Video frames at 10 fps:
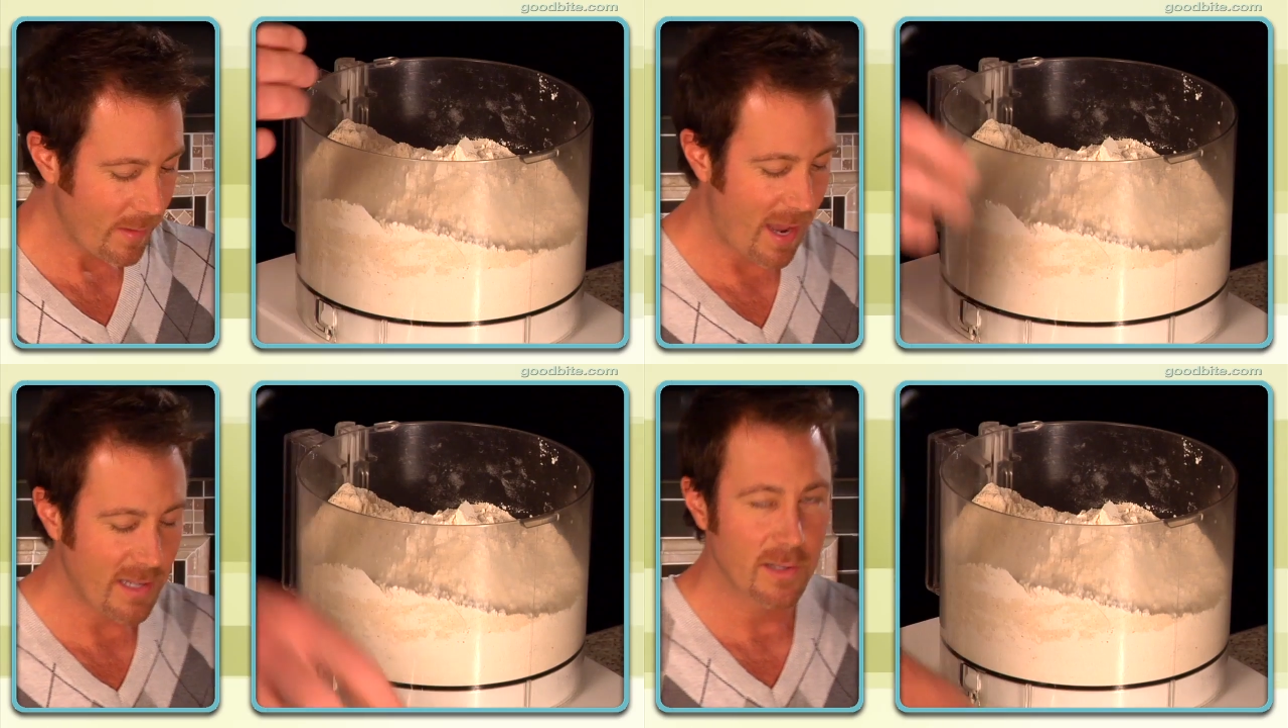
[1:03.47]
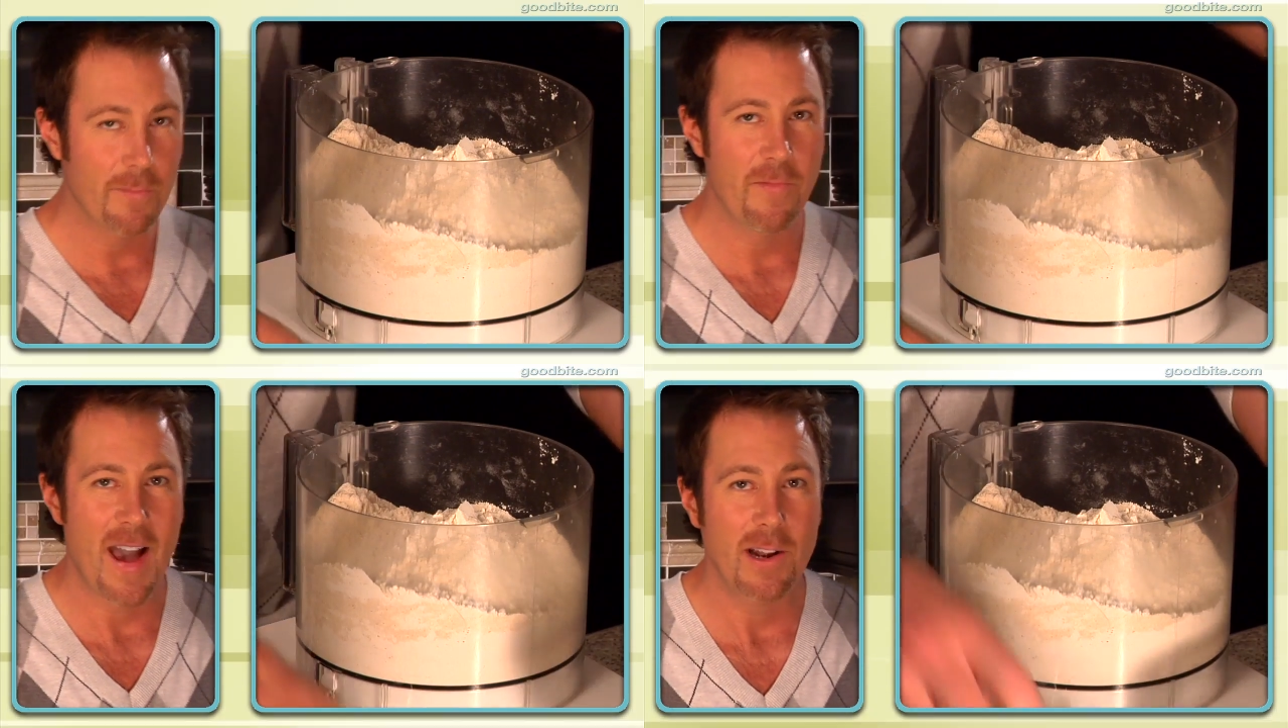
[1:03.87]
and
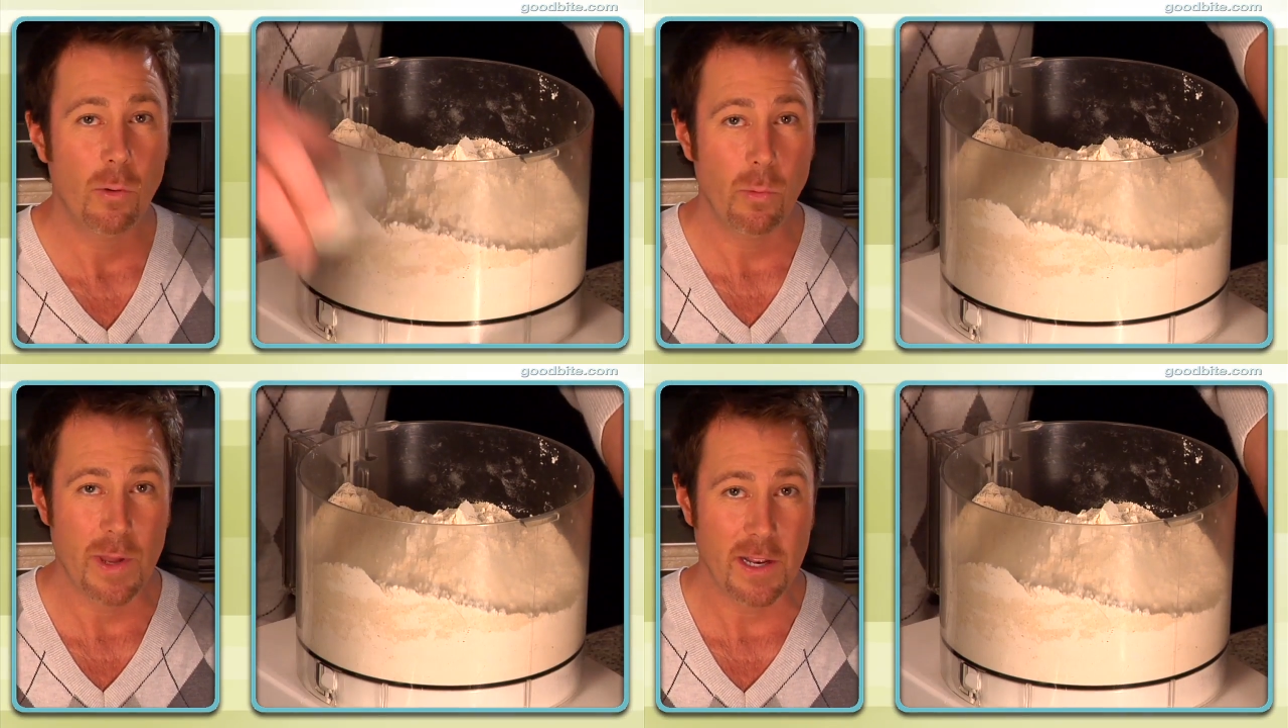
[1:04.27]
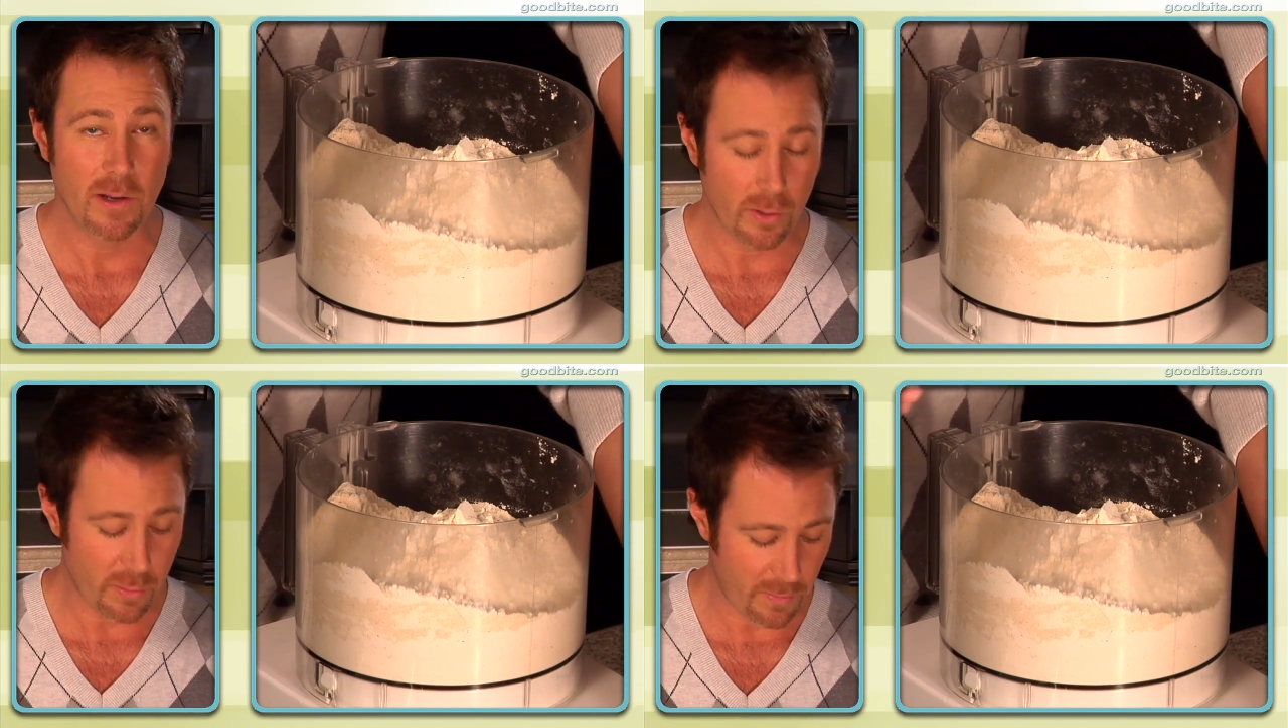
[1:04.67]
some Vital Wheat
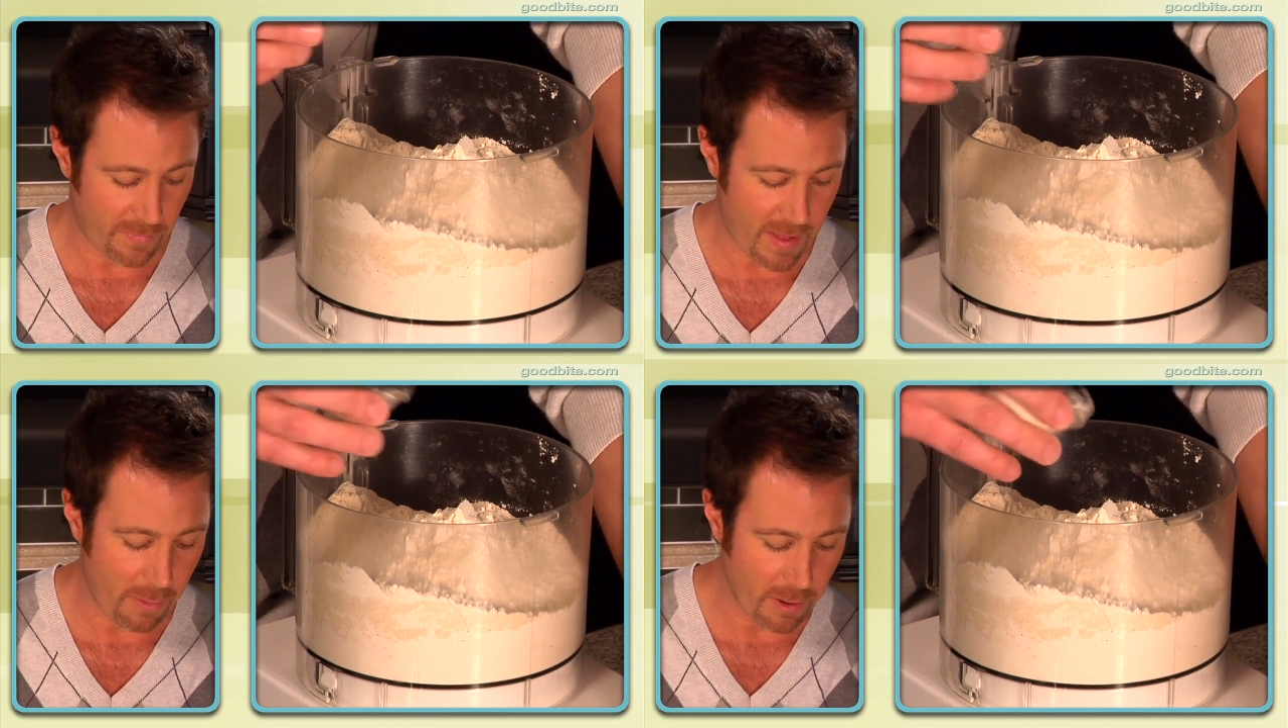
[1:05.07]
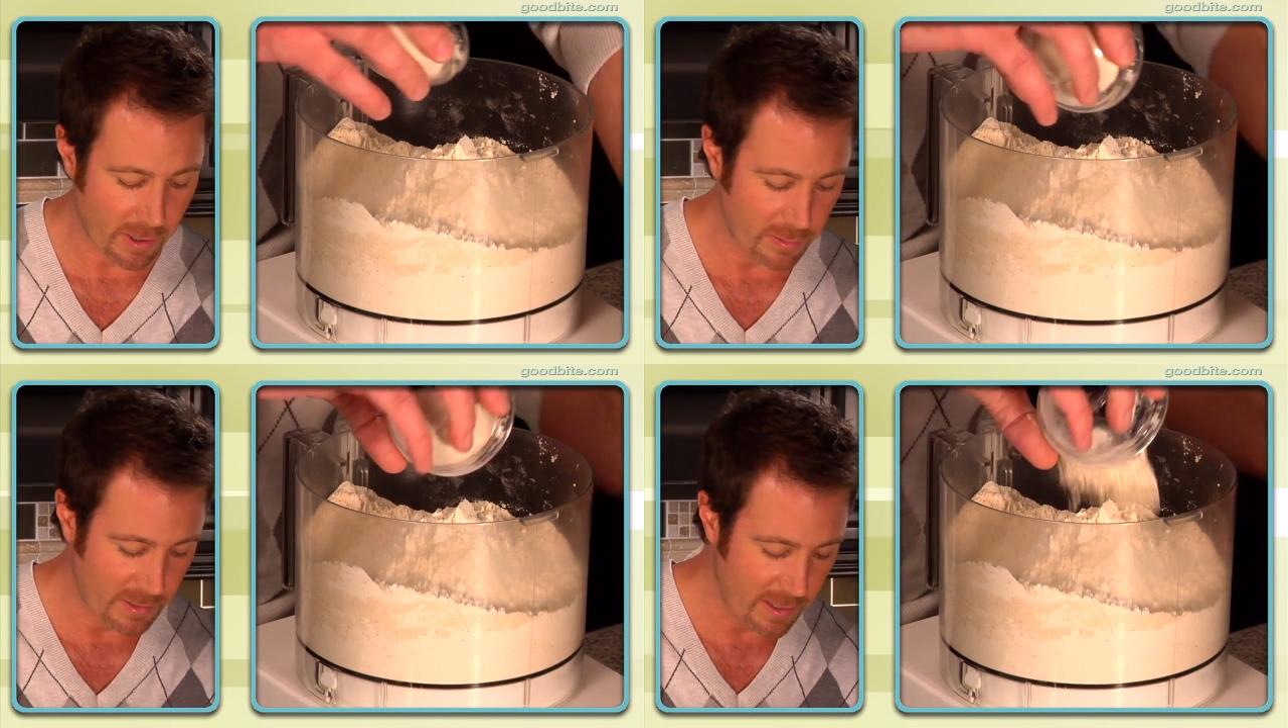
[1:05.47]
gluten flour
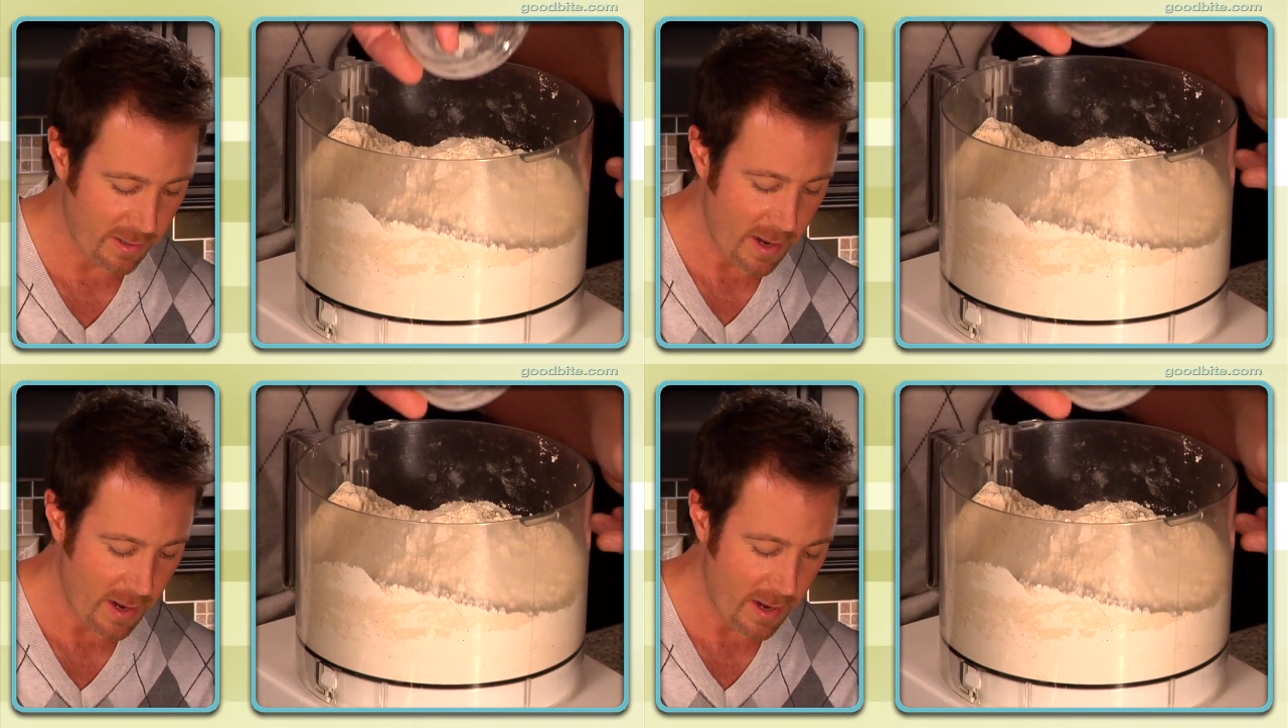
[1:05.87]
goes in.